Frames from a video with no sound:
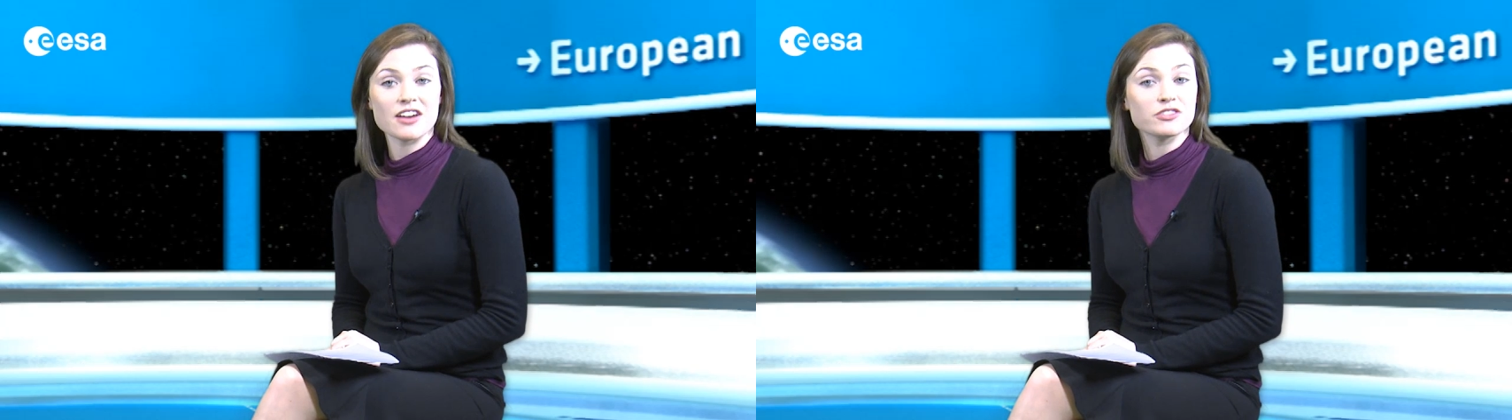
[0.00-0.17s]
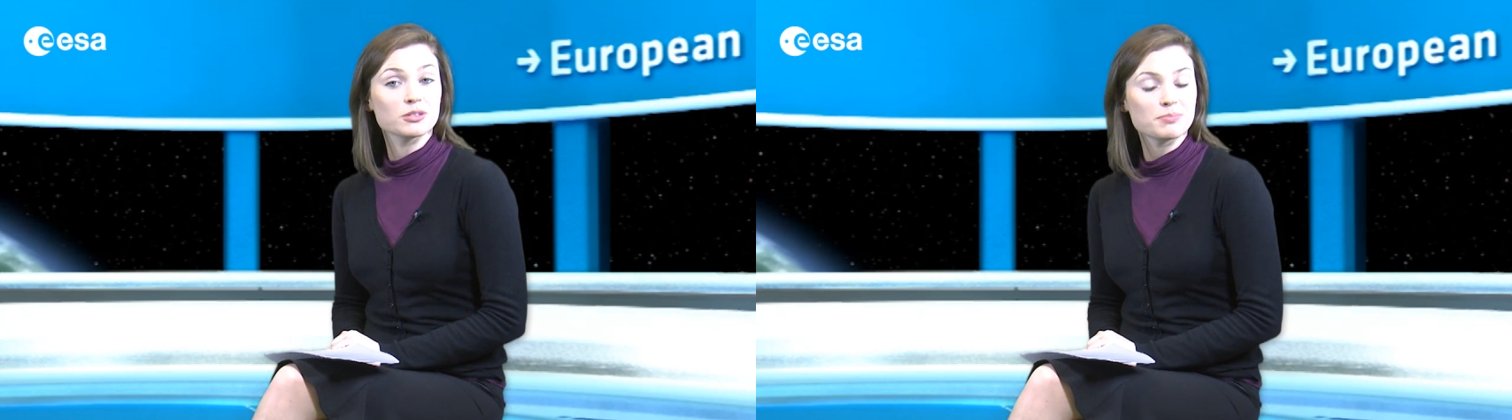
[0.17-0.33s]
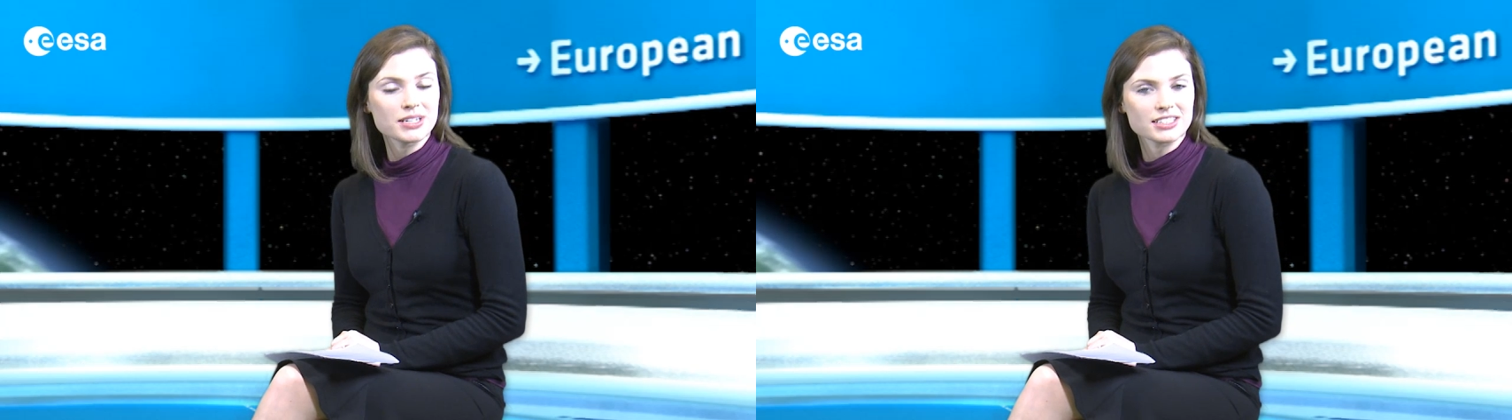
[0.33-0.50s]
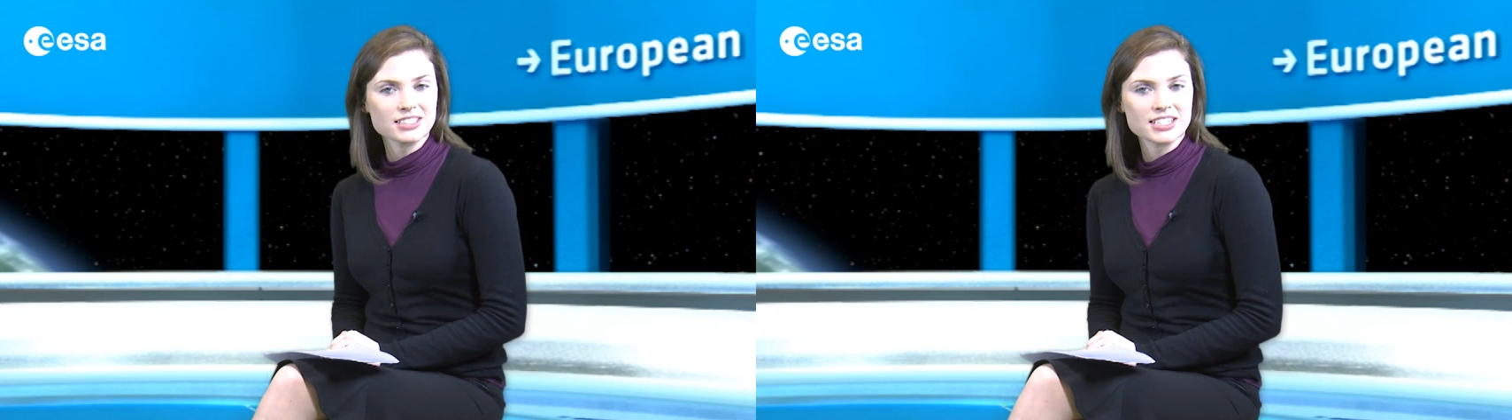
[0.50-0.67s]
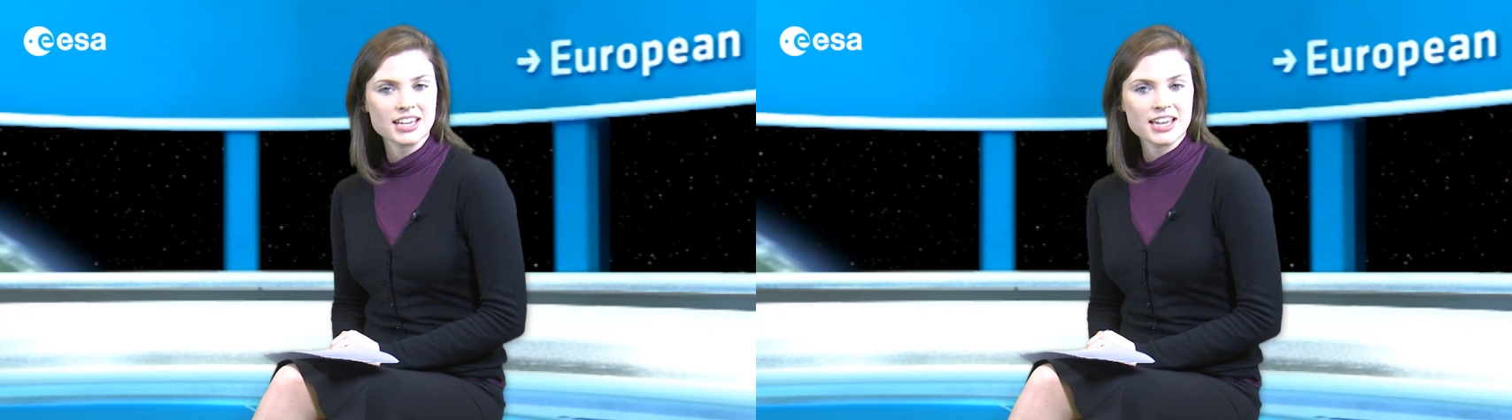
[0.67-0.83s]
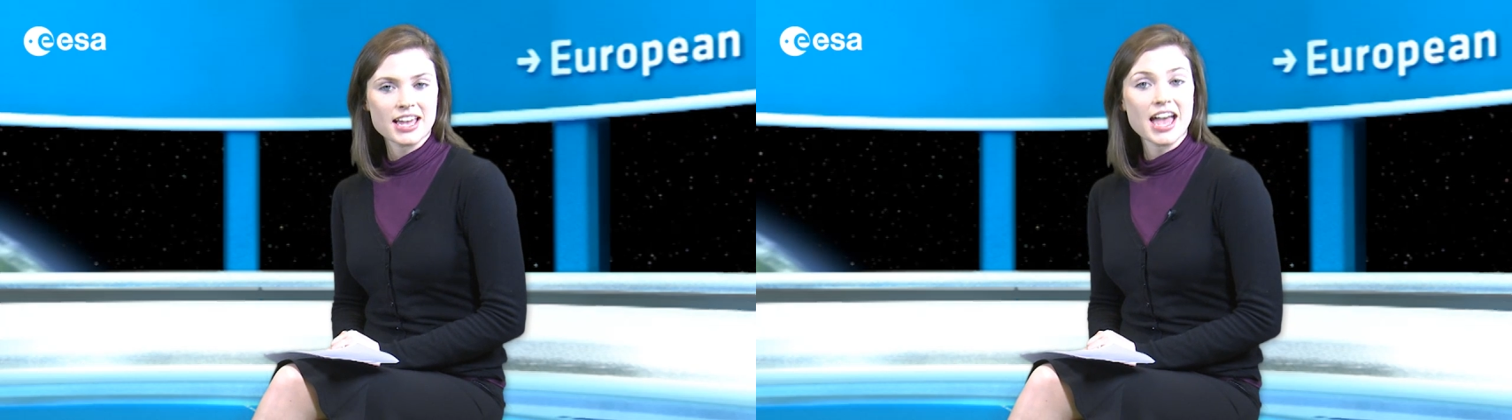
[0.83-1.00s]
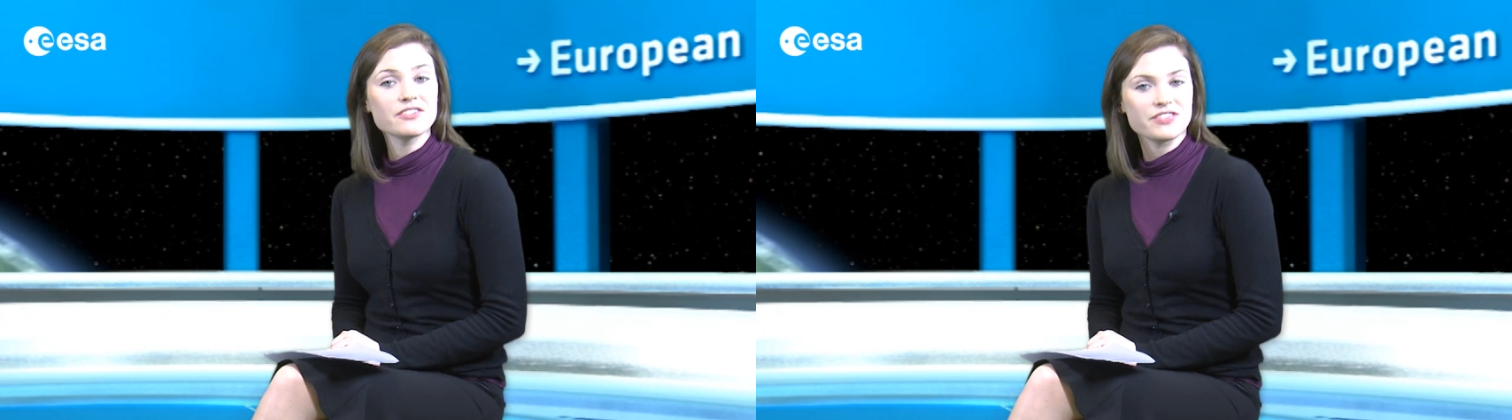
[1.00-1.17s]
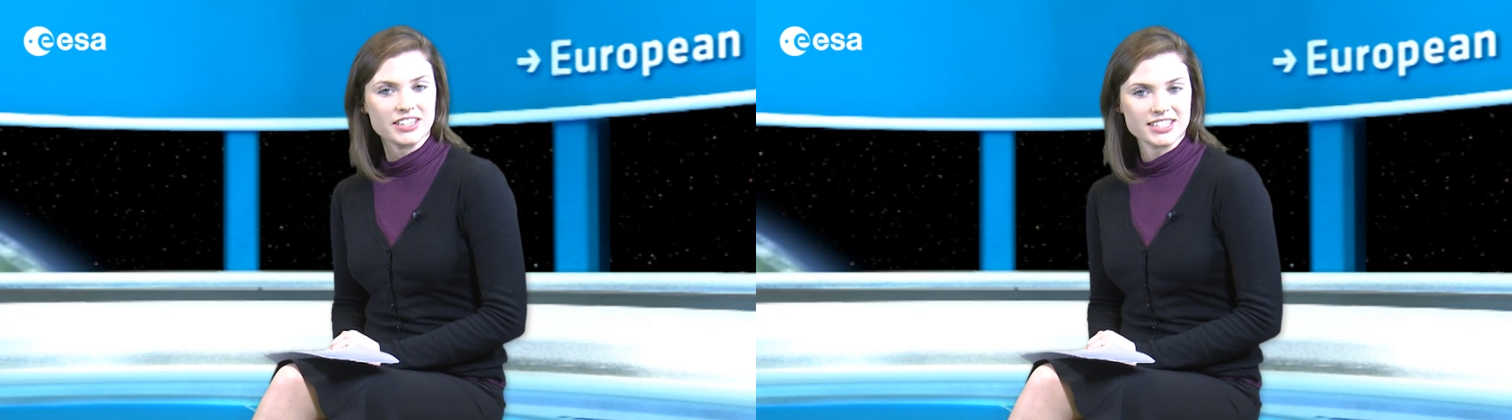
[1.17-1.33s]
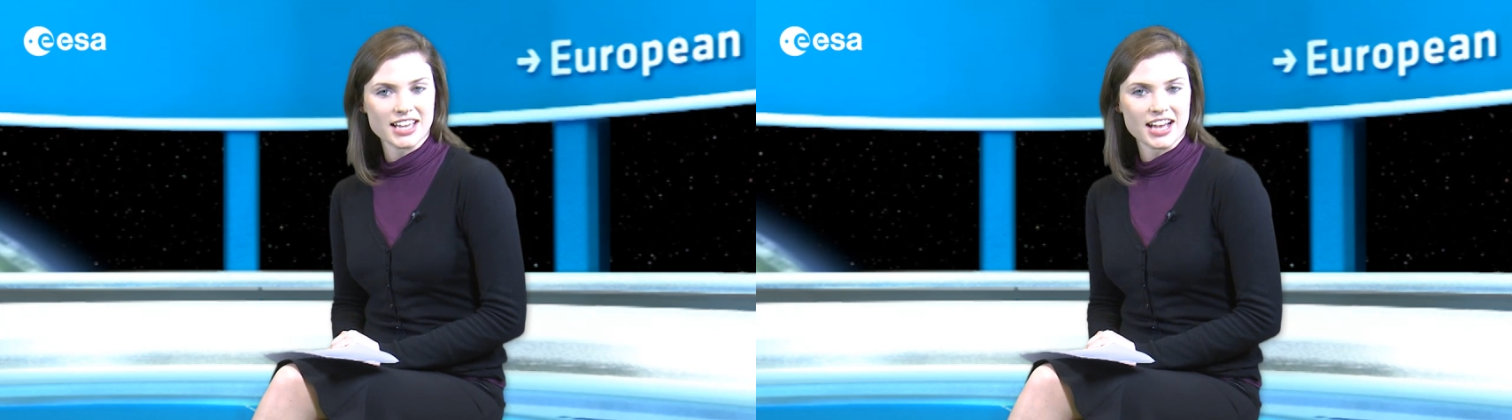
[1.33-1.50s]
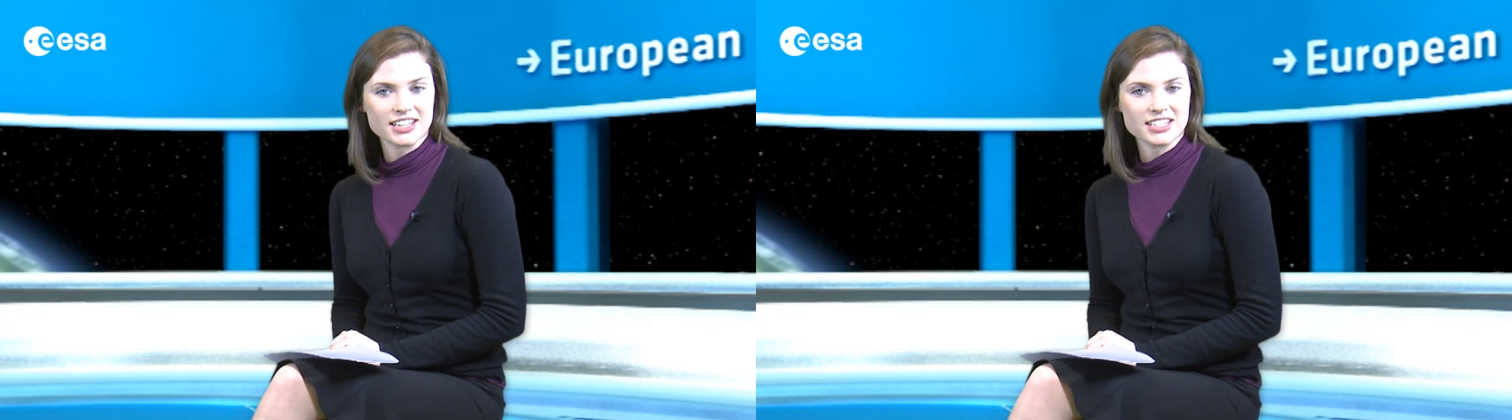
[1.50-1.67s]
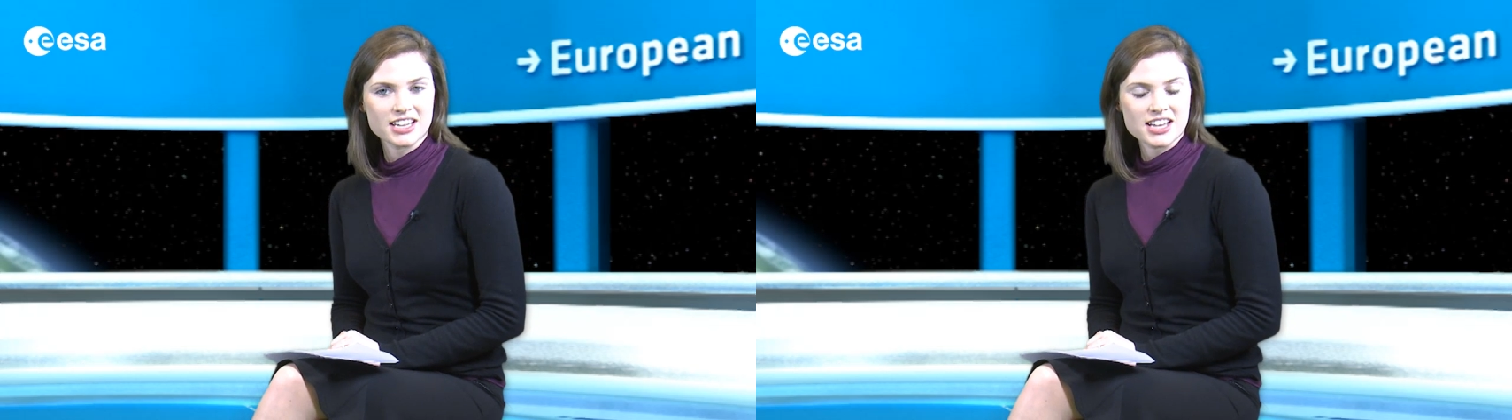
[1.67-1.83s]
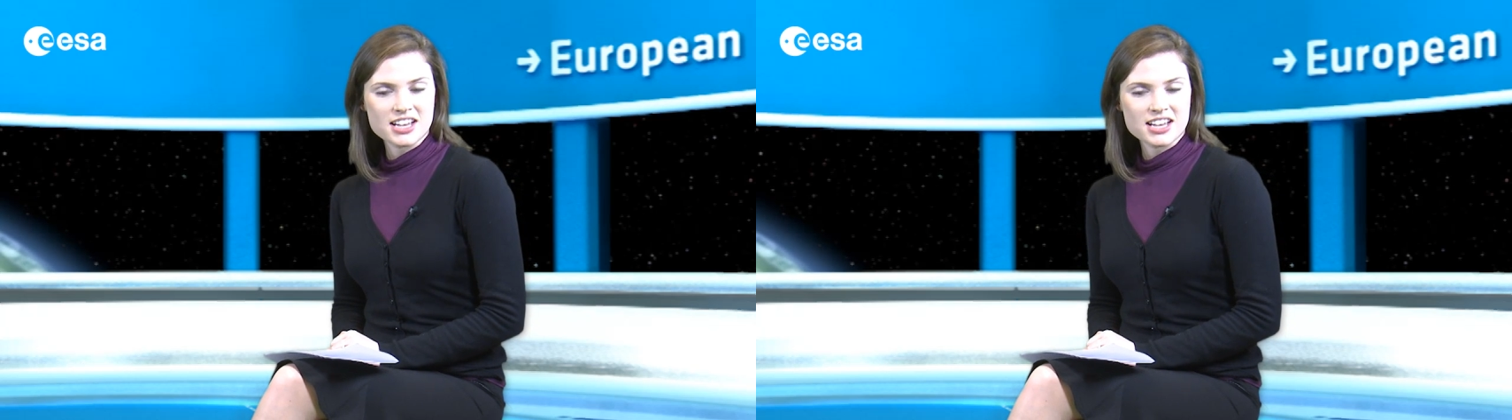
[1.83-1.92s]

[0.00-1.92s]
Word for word: ever built, Envisat.